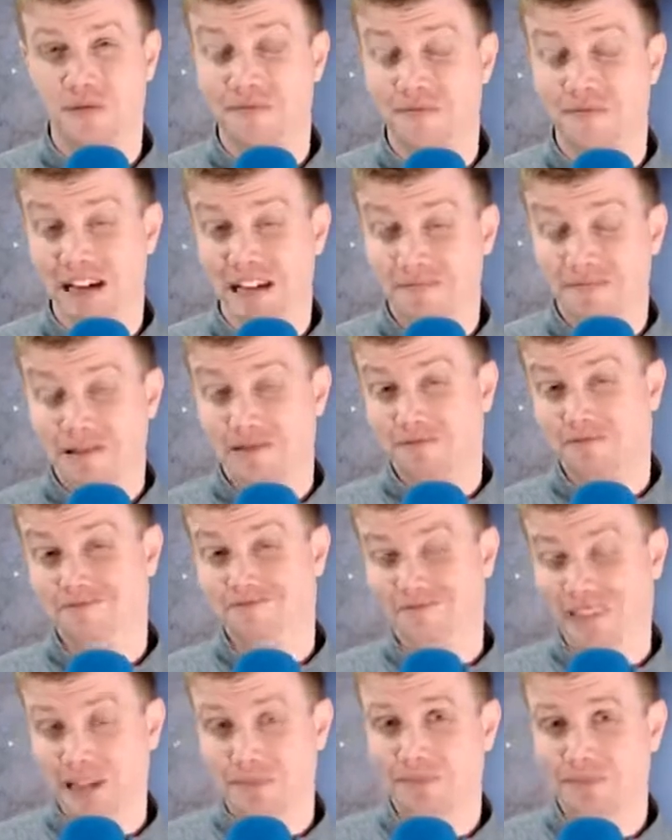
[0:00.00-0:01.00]
it might
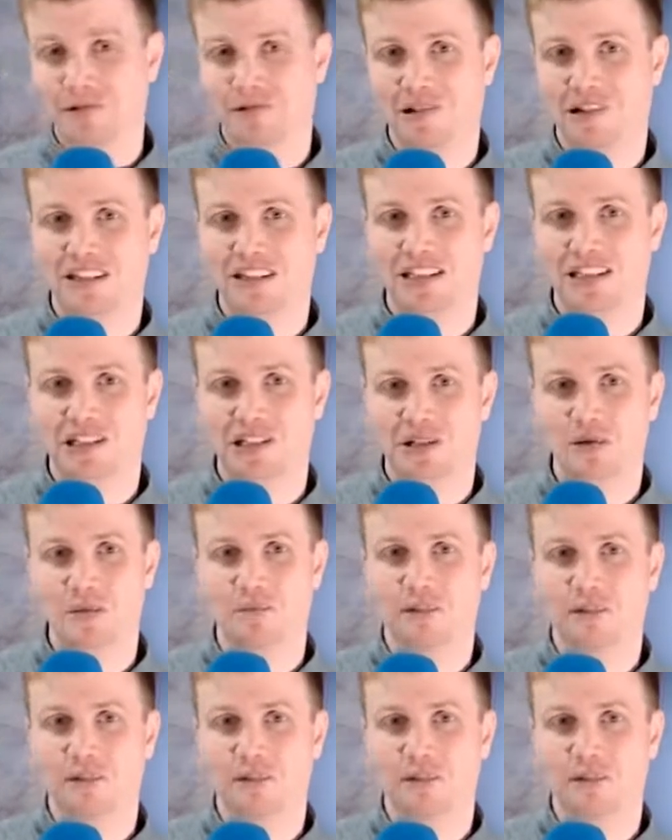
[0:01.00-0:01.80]
be worth it to you,